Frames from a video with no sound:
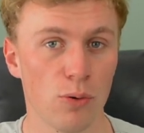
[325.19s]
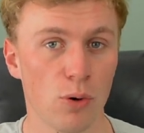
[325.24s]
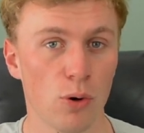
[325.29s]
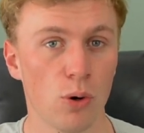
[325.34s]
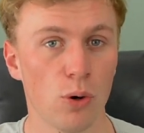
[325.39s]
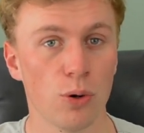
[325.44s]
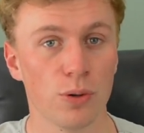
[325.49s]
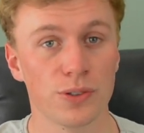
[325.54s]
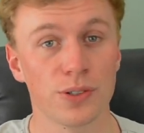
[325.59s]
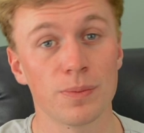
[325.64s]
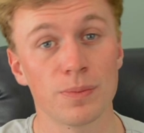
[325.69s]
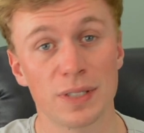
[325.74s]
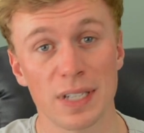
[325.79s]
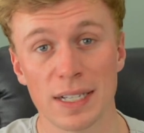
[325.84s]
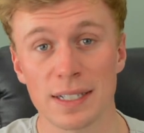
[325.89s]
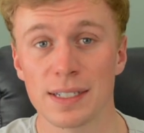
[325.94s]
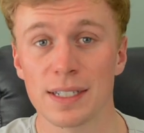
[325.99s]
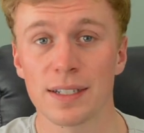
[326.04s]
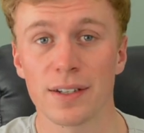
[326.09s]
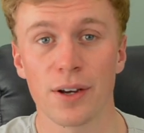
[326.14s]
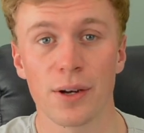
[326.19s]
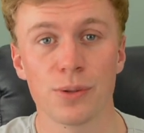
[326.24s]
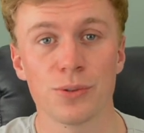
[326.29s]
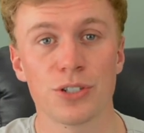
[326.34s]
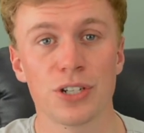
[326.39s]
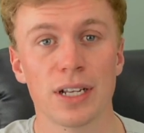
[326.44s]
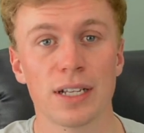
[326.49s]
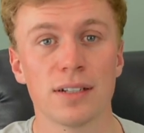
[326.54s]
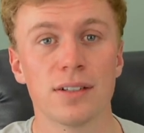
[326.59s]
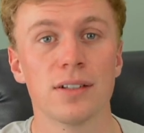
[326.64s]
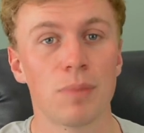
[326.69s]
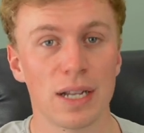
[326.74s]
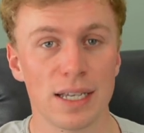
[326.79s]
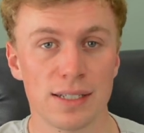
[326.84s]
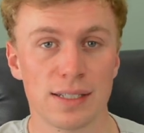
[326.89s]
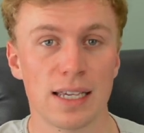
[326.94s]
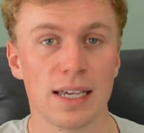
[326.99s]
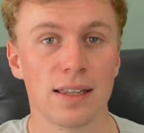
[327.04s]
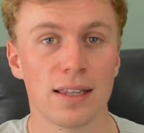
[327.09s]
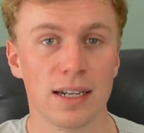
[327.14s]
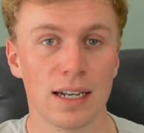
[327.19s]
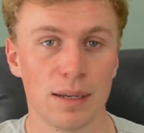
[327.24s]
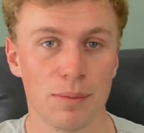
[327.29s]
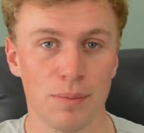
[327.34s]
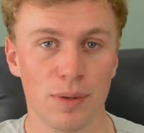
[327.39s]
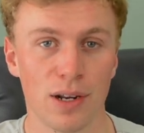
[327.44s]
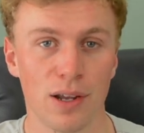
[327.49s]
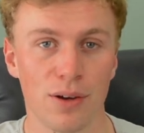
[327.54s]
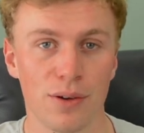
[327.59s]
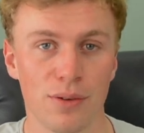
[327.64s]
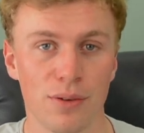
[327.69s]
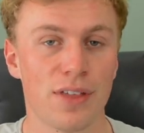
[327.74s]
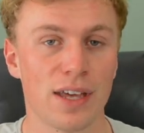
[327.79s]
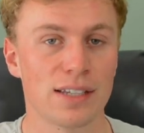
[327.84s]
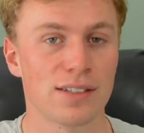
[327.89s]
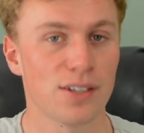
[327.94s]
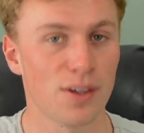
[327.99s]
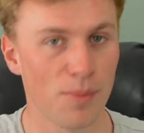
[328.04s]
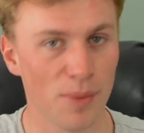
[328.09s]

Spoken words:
or some dating coaching, please hit the link below. Thanks so